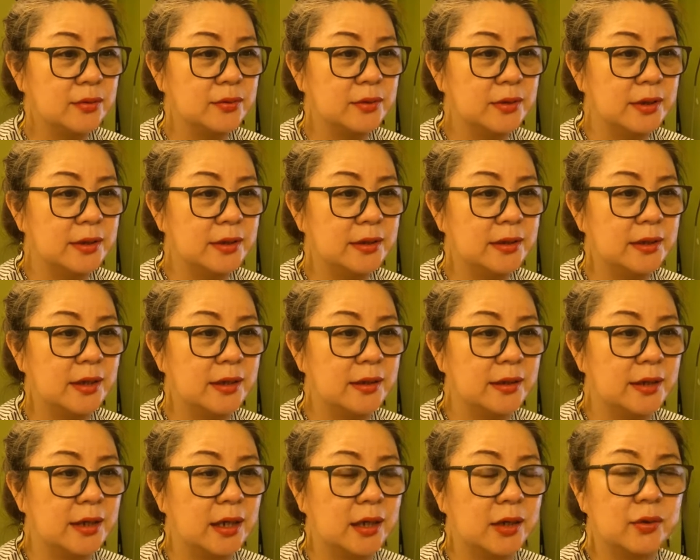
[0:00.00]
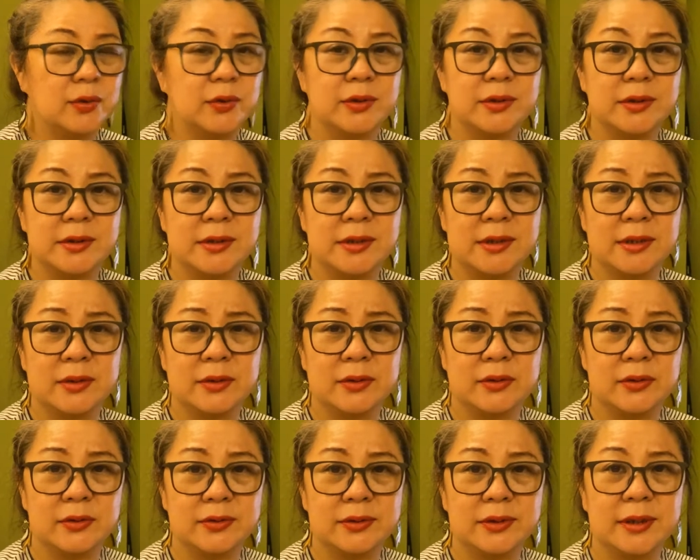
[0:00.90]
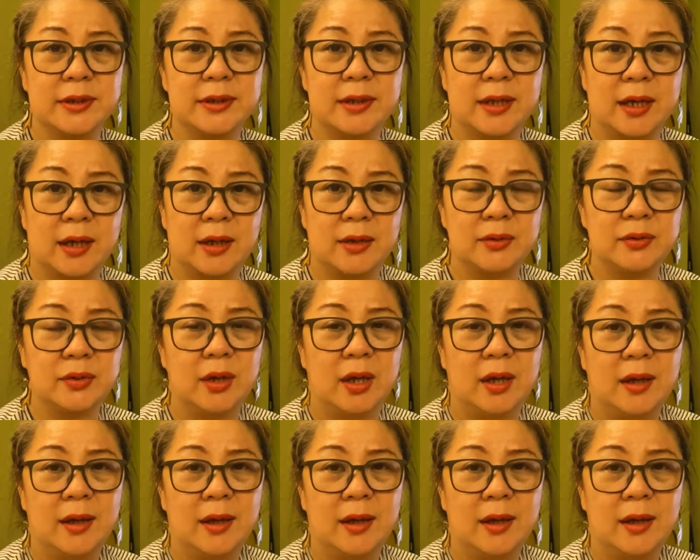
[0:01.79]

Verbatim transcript: hear that they are closing, closing down